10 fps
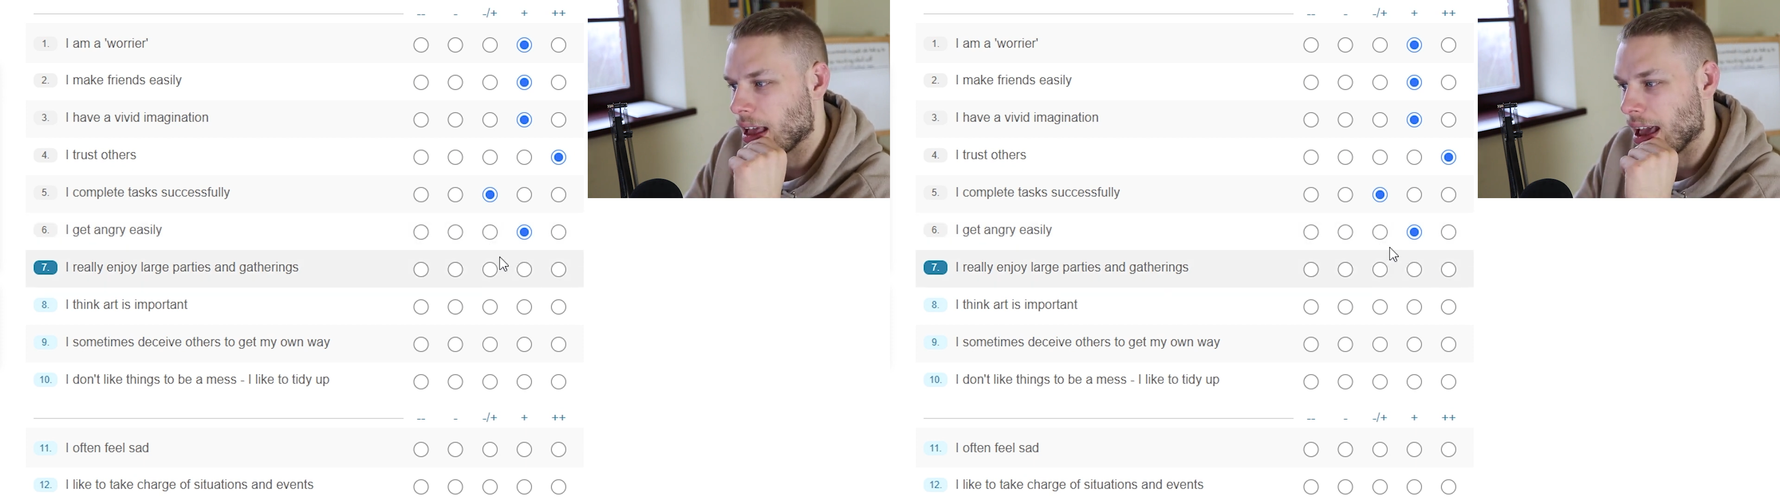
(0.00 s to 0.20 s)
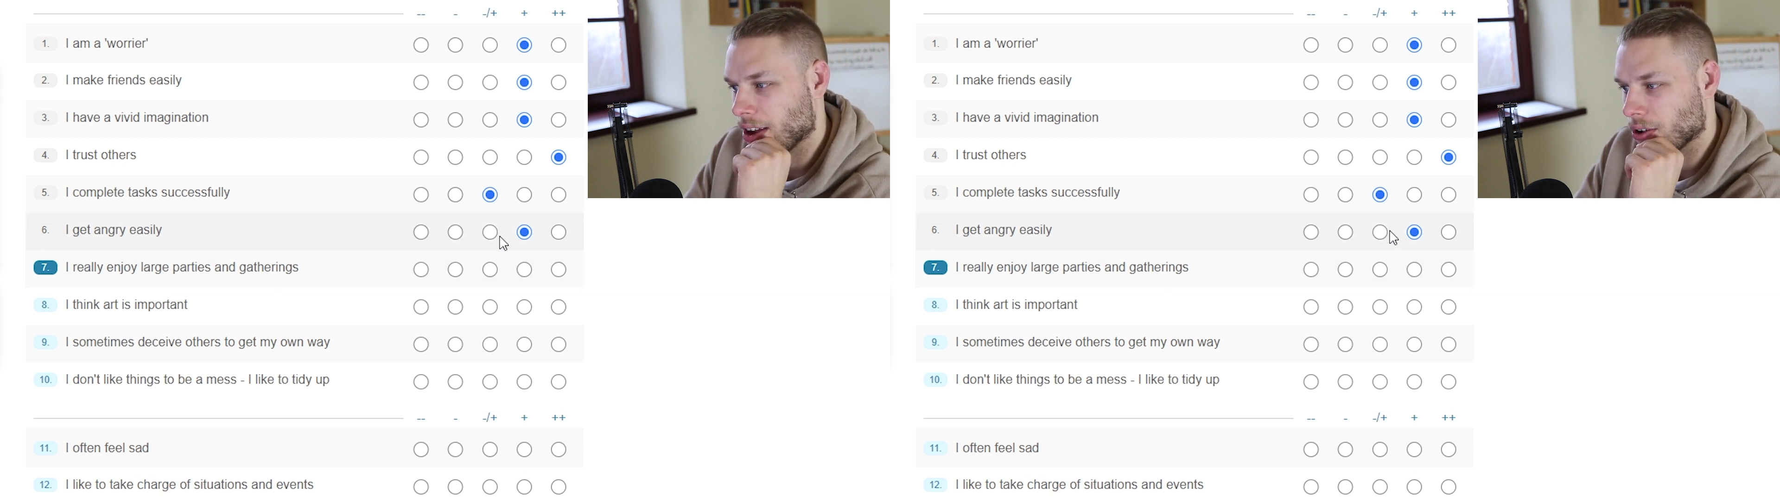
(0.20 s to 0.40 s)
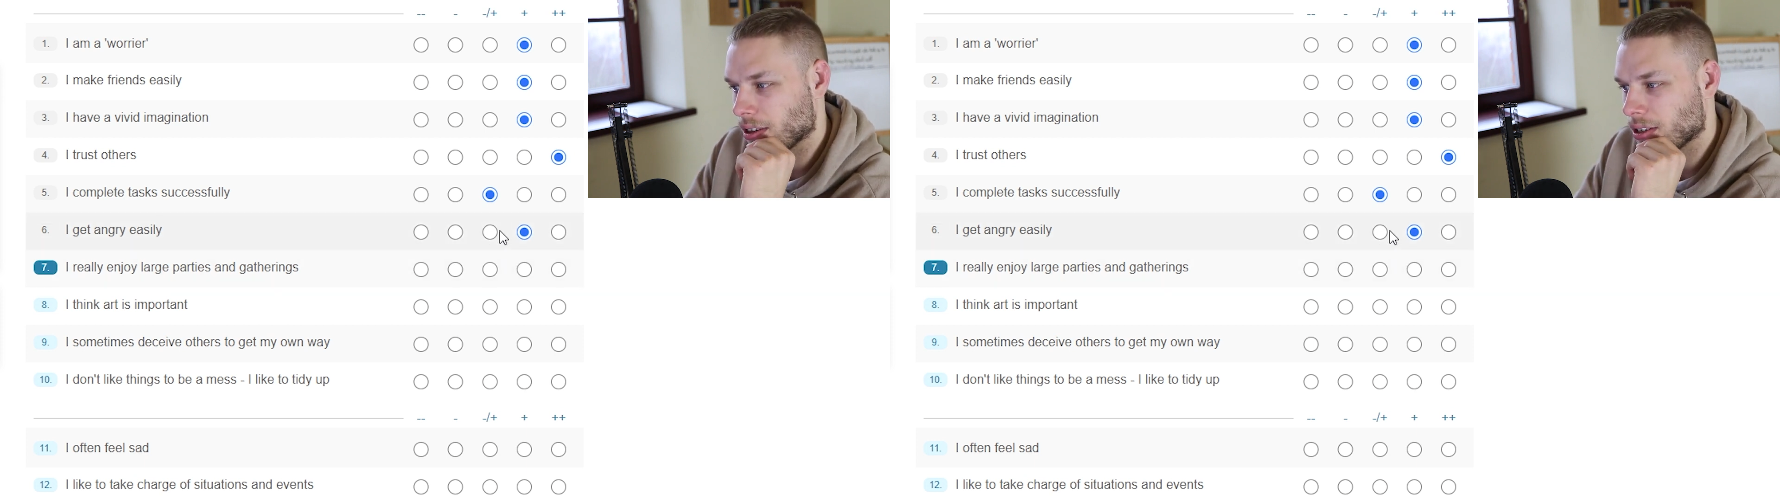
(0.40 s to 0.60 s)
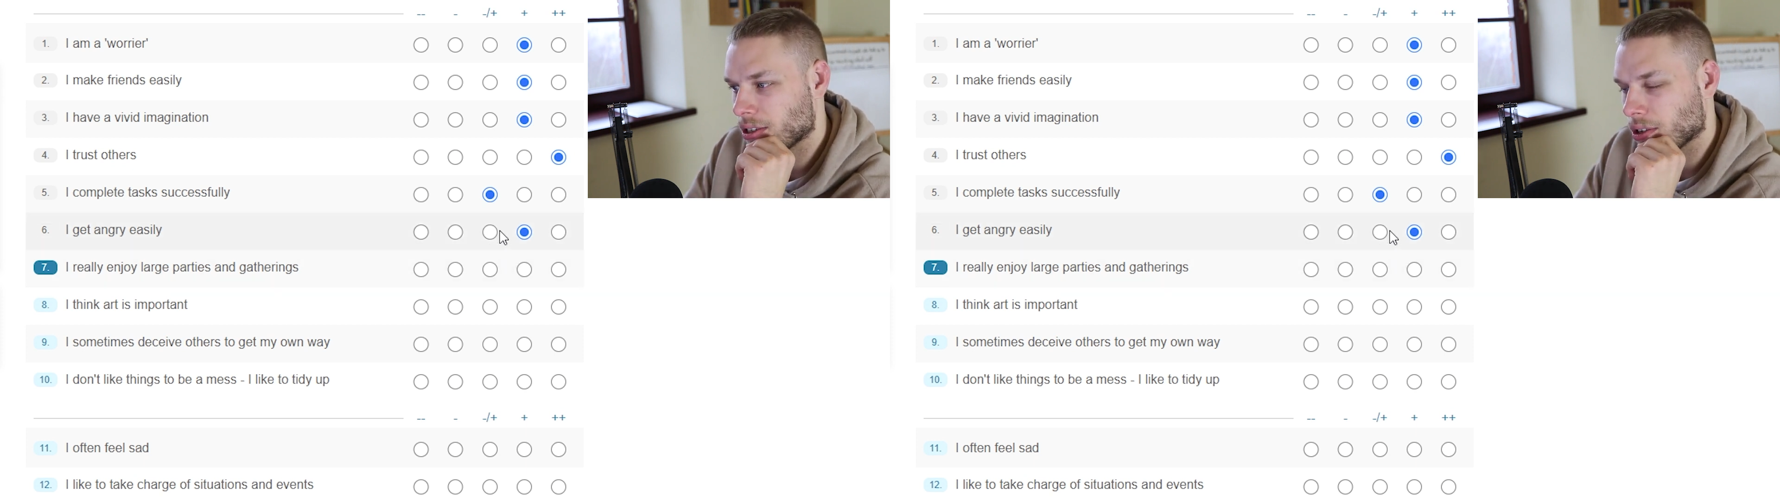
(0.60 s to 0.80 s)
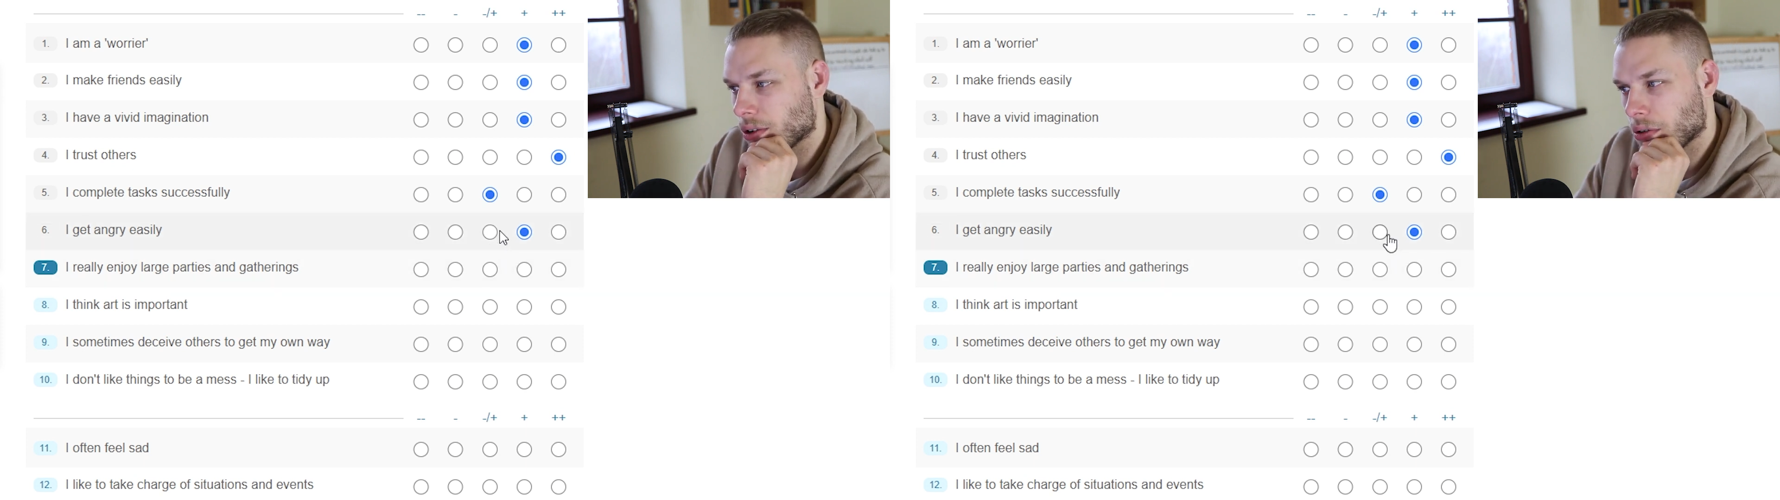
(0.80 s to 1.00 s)
angrily.
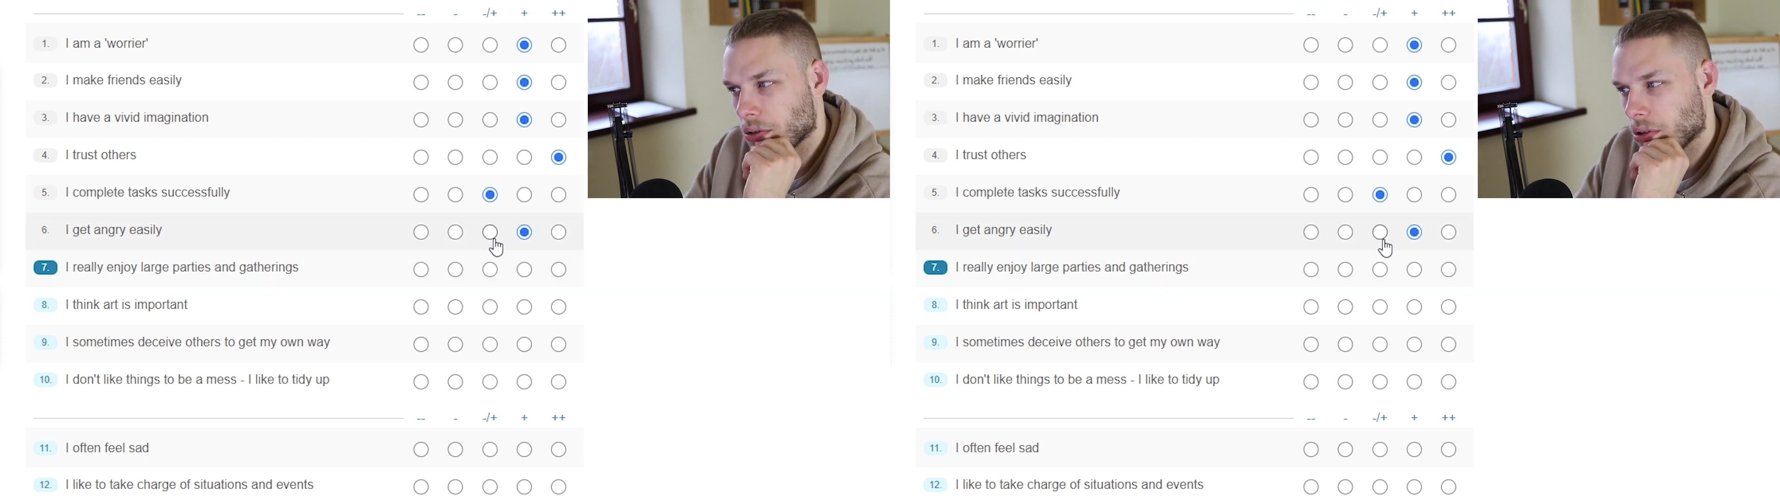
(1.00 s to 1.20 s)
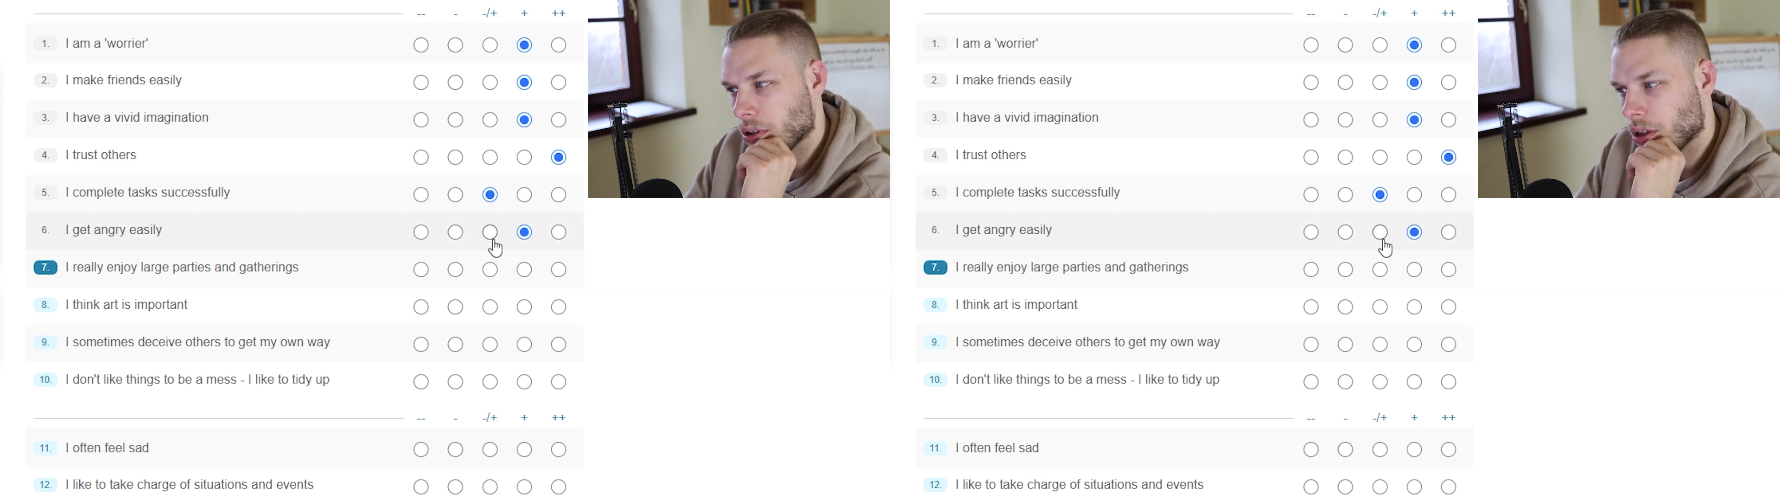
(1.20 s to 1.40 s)
So